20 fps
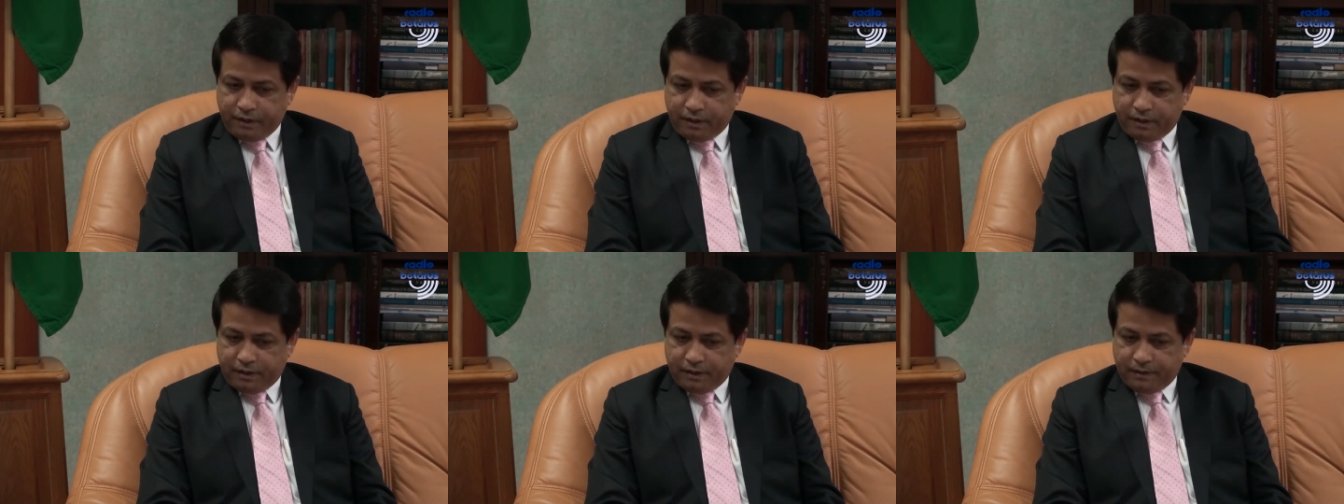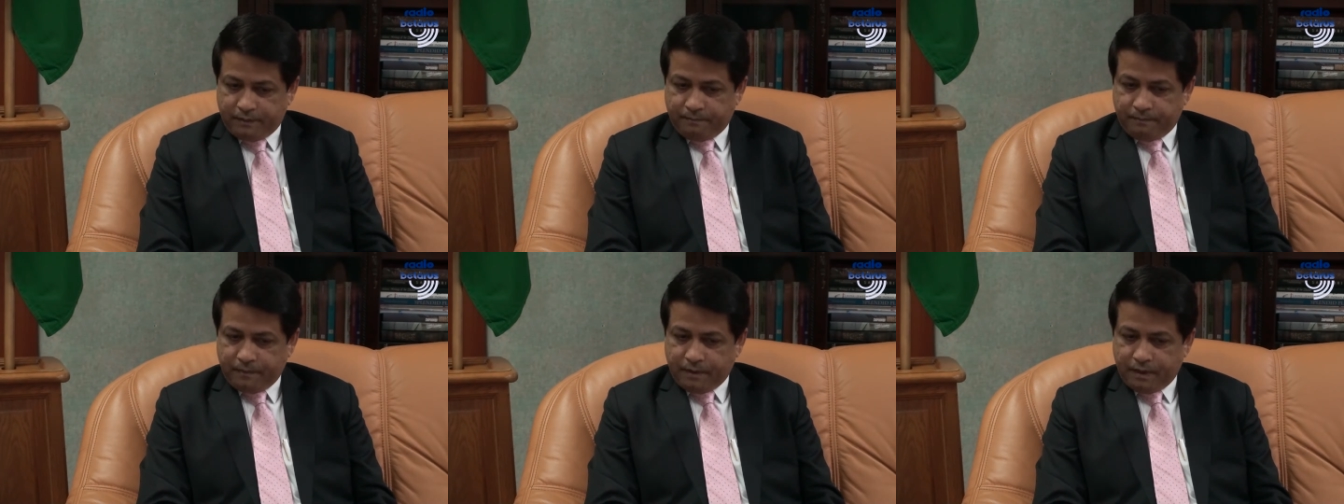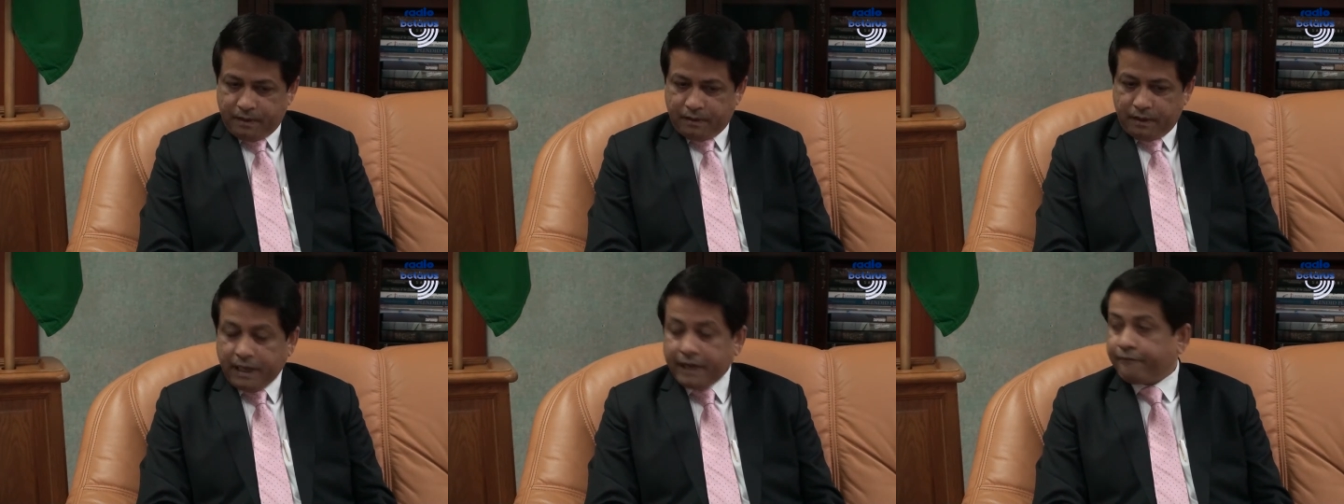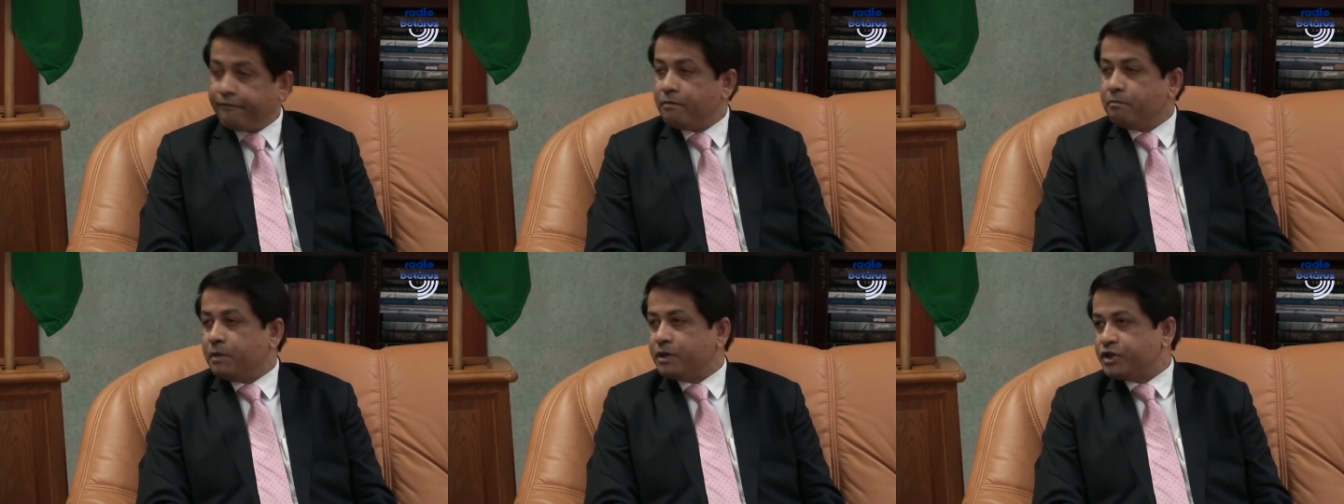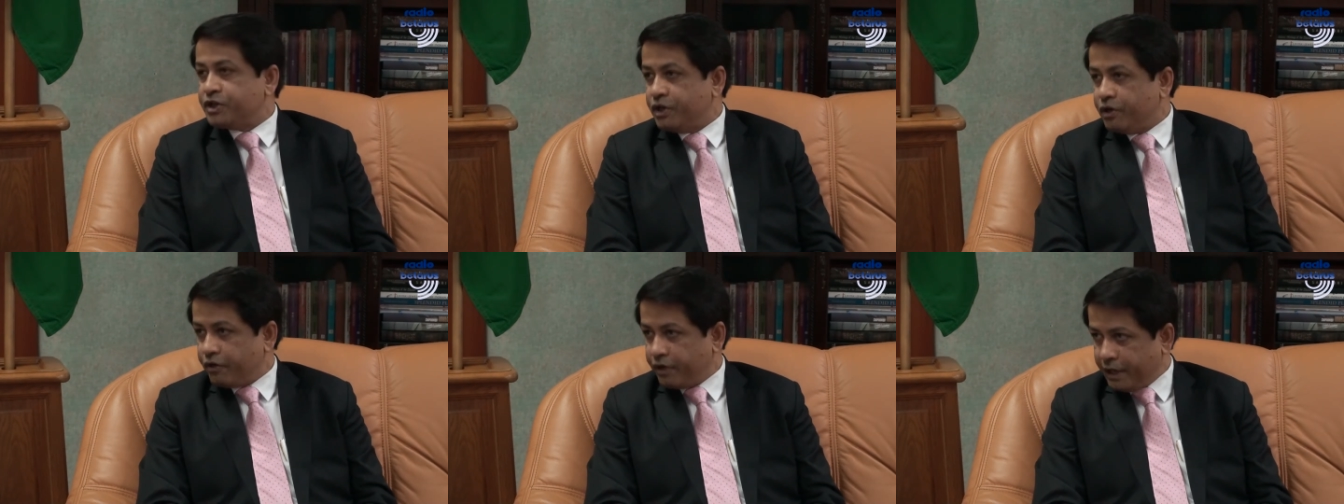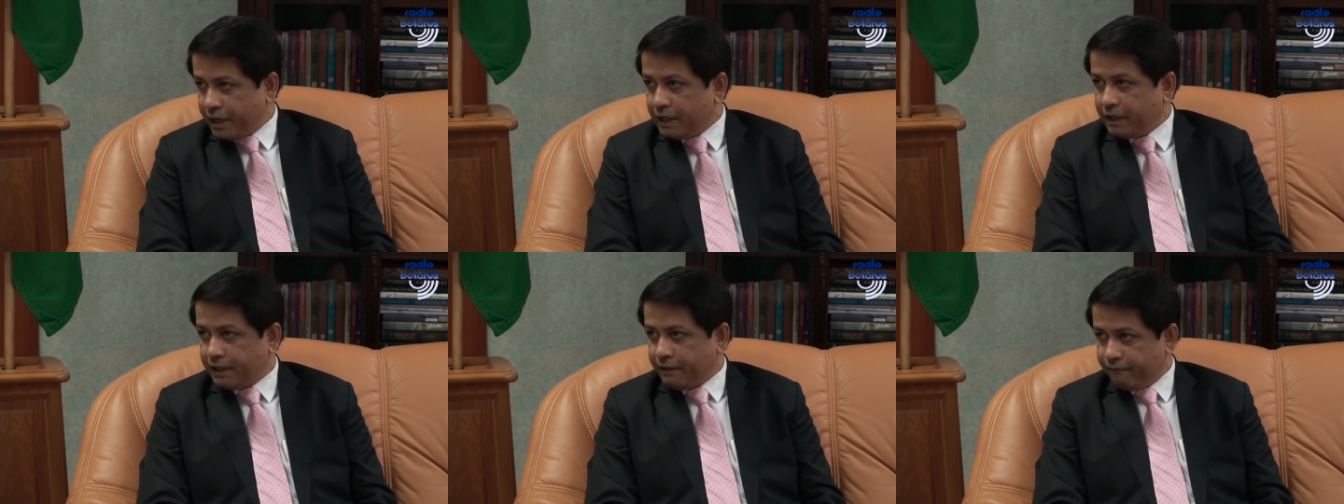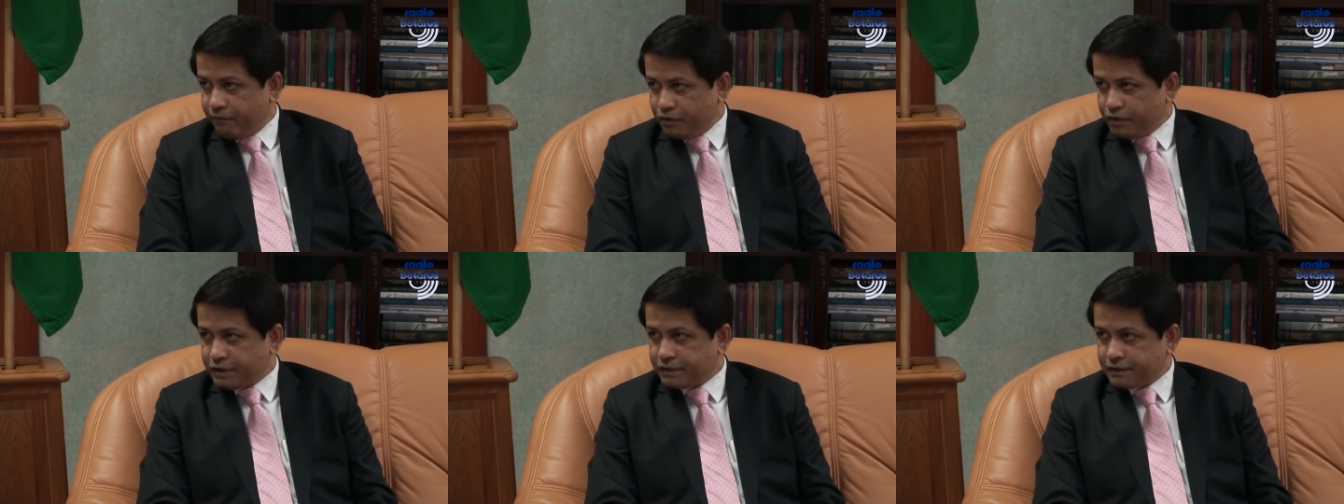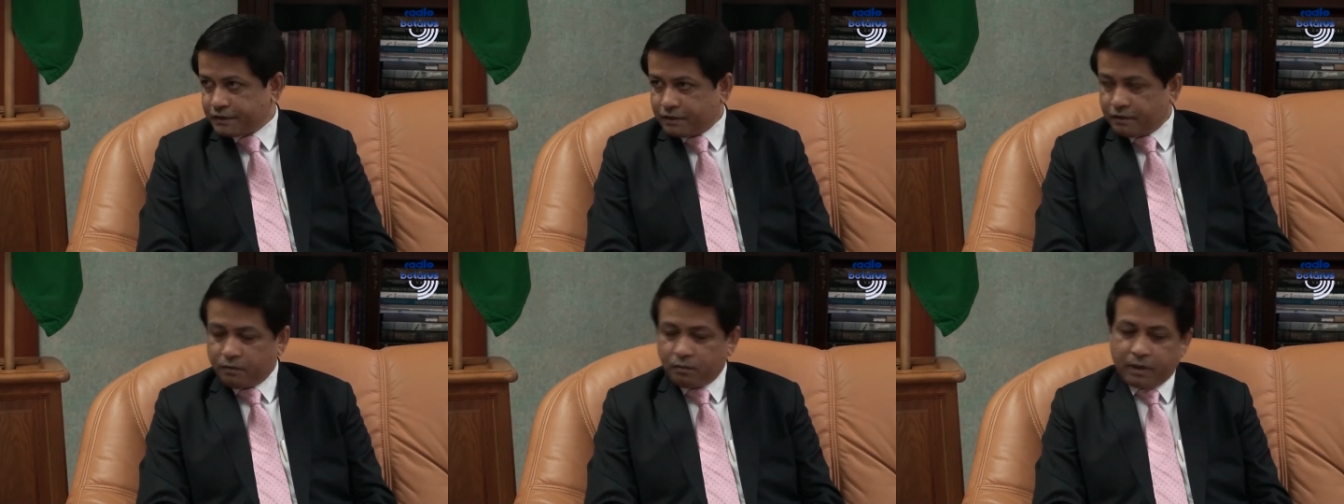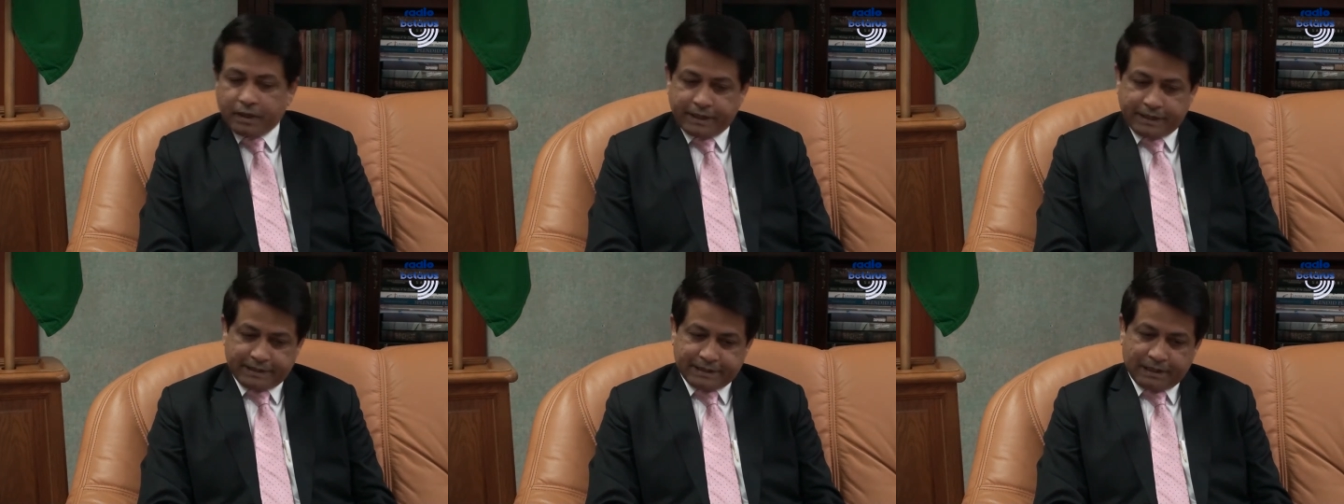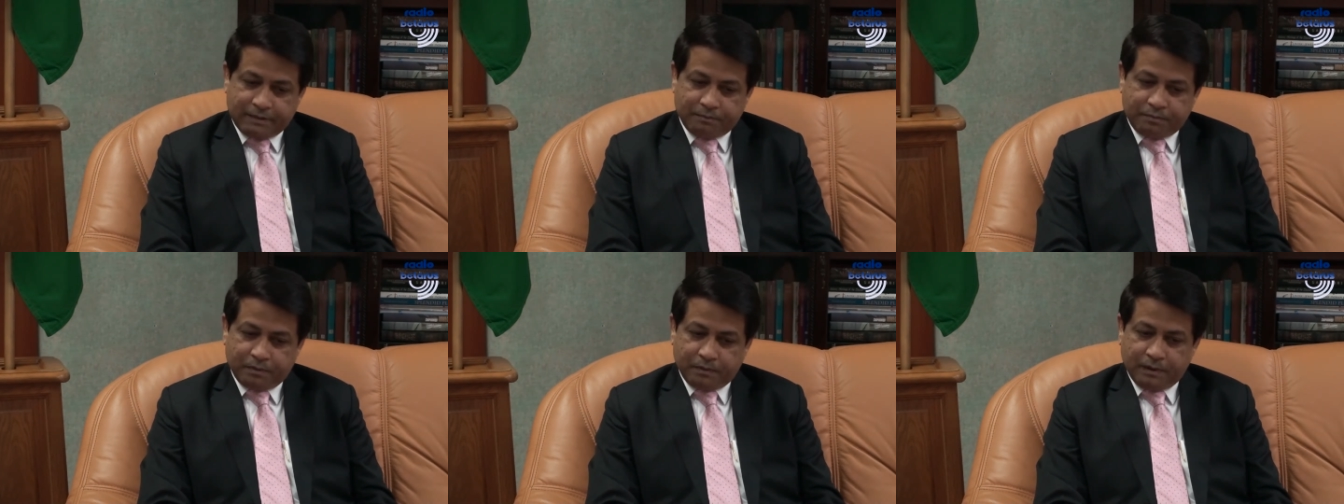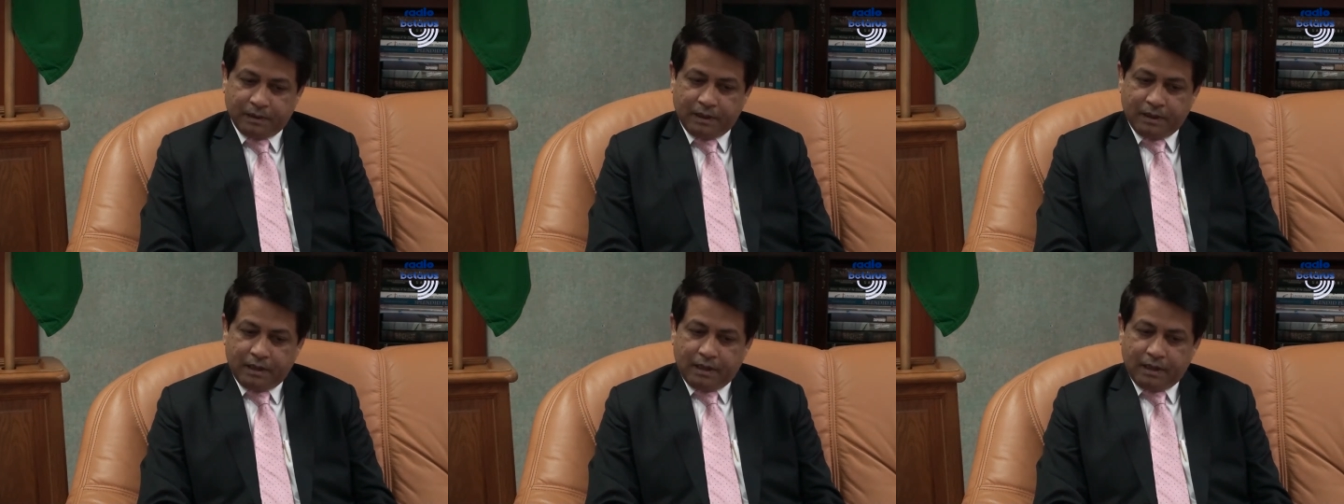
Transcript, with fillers: Uh, heavy machinery, I'll give you just one example,